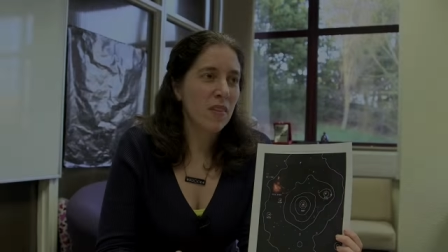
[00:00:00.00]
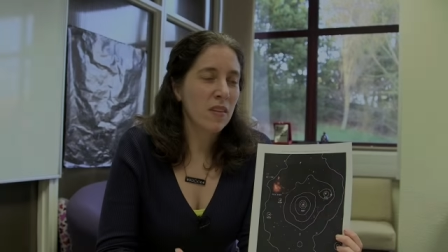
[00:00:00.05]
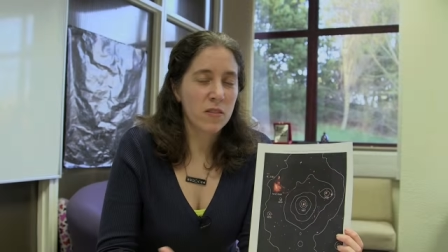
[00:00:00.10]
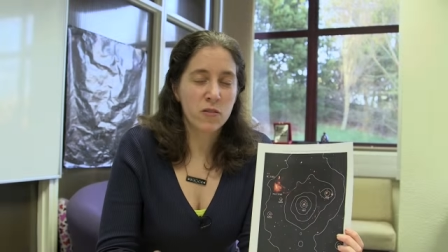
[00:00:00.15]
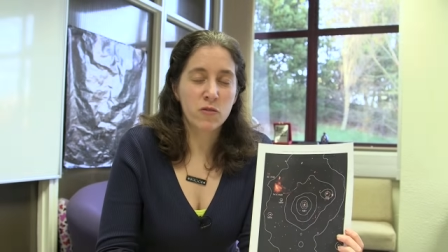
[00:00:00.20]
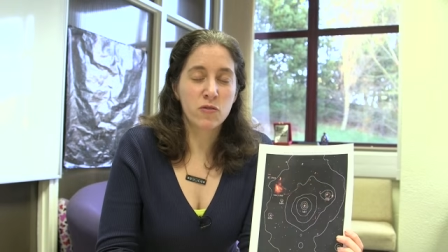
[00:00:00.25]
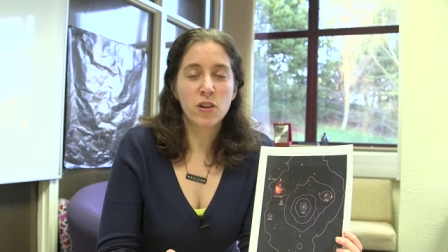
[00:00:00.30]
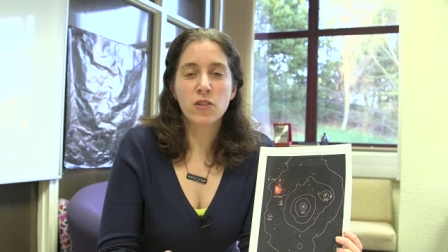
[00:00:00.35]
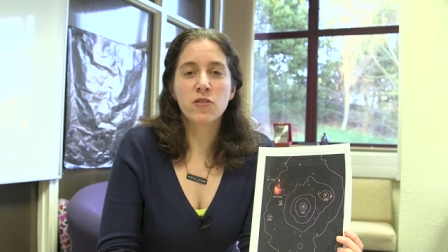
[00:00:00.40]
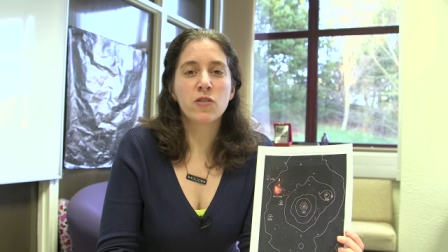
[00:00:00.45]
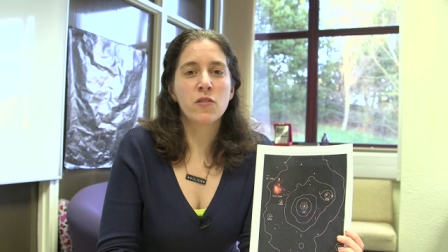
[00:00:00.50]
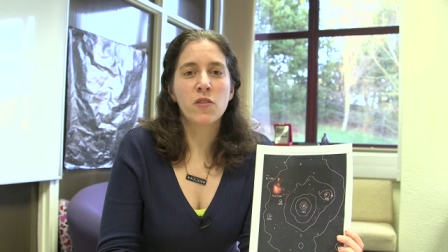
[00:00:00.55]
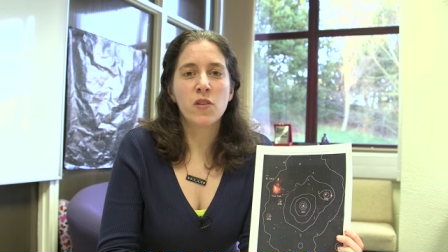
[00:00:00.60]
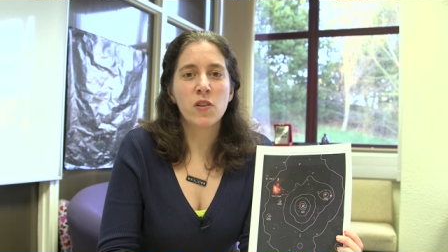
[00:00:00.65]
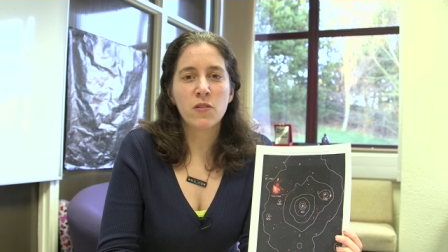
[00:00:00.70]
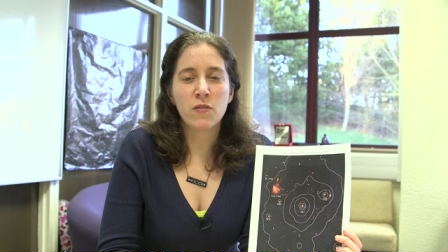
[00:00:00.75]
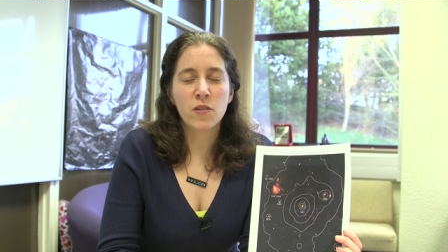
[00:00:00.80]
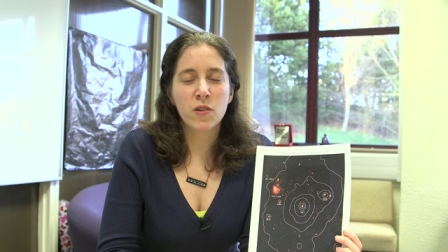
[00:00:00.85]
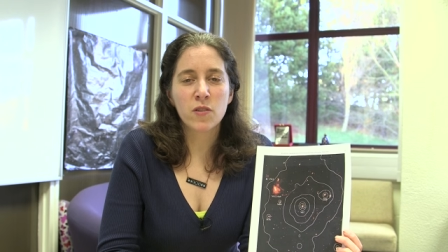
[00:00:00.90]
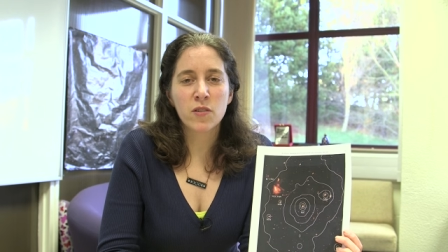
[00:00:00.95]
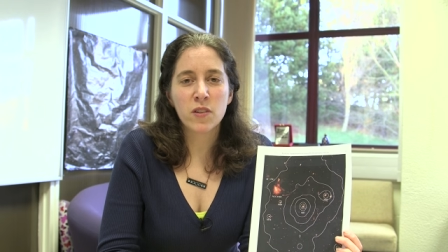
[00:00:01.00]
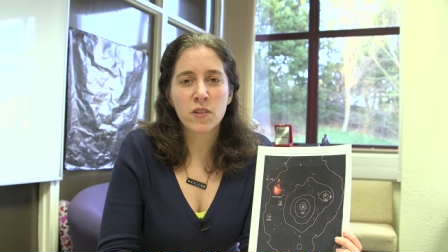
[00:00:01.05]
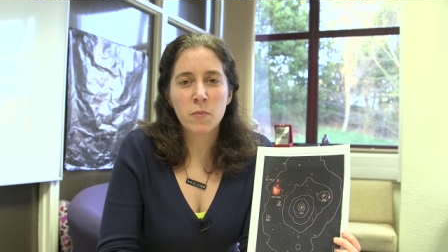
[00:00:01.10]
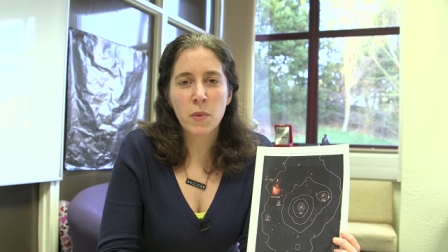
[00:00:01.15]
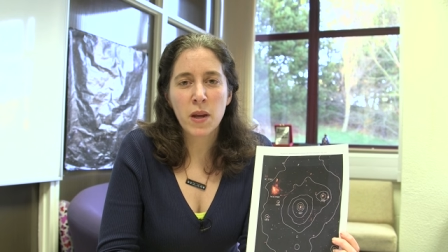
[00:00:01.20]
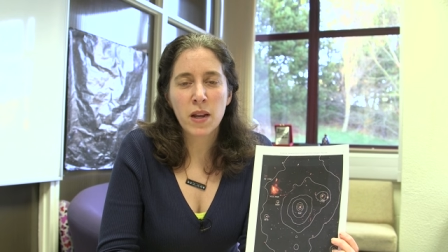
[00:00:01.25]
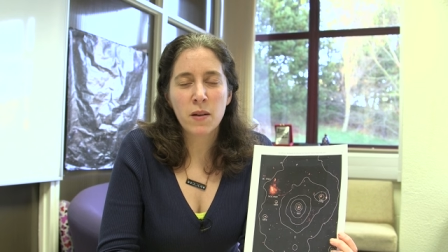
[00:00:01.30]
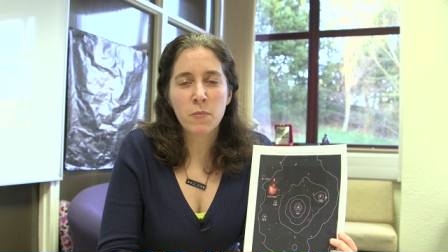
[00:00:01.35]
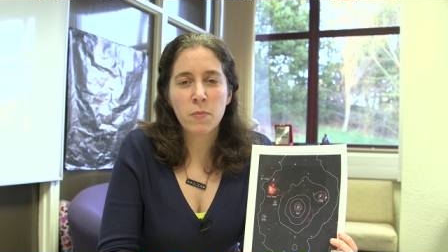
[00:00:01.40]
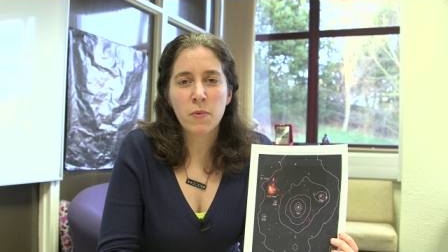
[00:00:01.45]
The structure in the universe is
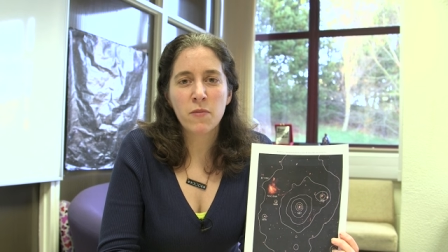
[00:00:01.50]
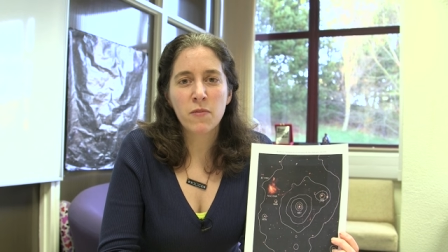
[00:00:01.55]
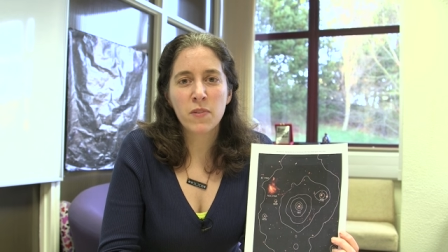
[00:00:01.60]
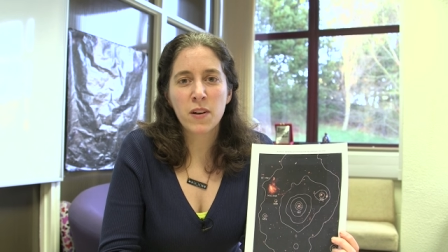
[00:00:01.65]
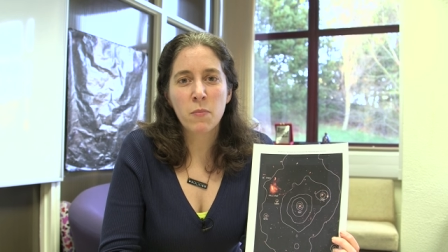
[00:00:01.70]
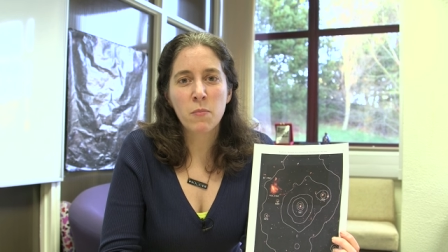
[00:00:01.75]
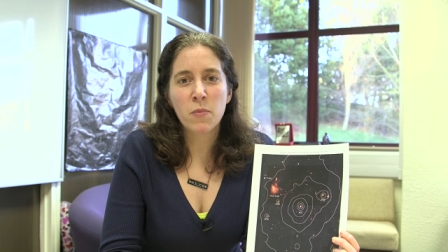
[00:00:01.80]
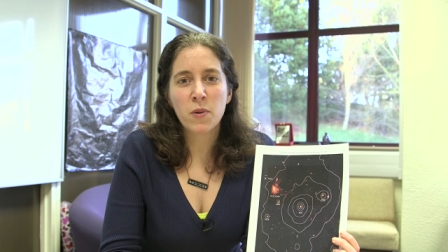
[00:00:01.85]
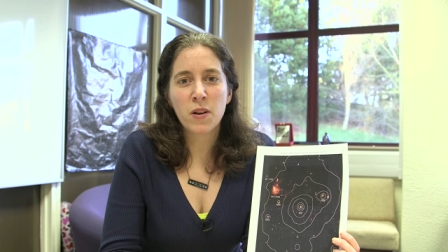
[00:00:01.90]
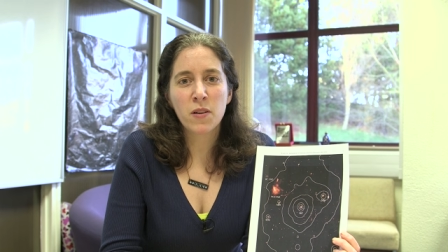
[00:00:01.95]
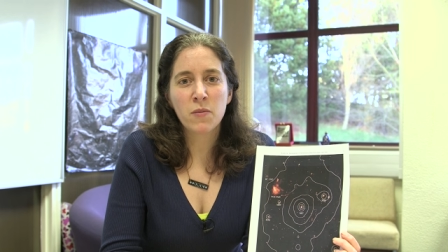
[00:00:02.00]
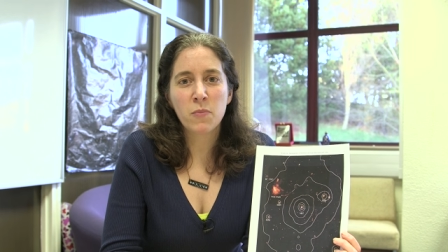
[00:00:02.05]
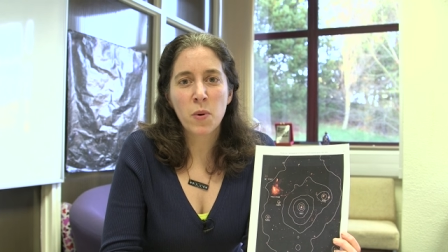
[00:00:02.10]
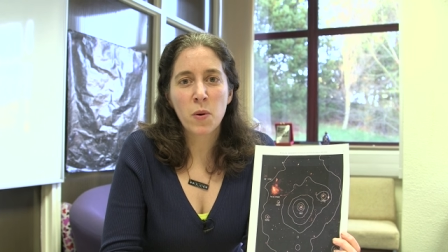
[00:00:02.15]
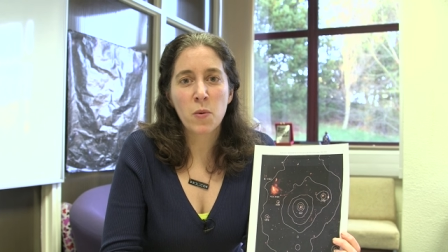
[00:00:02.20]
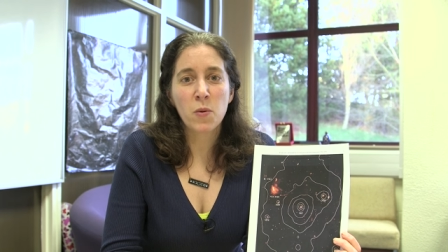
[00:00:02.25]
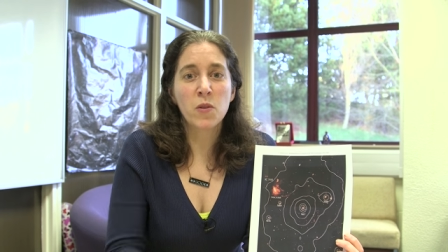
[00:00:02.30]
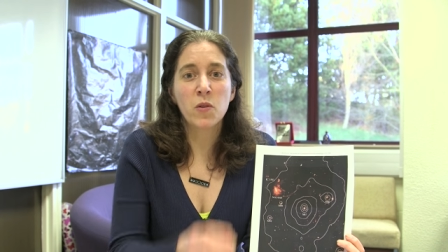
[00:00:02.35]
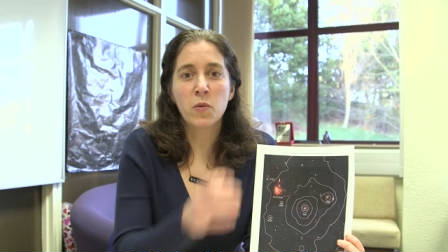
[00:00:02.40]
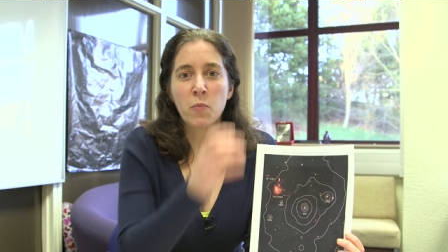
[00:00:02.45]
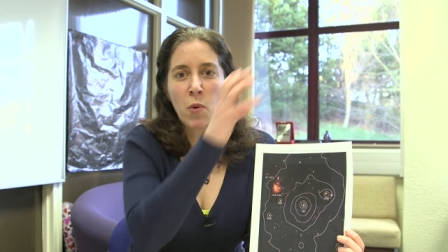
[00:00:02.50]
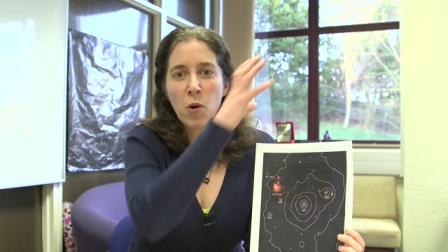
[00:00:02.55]
made up of a number of components.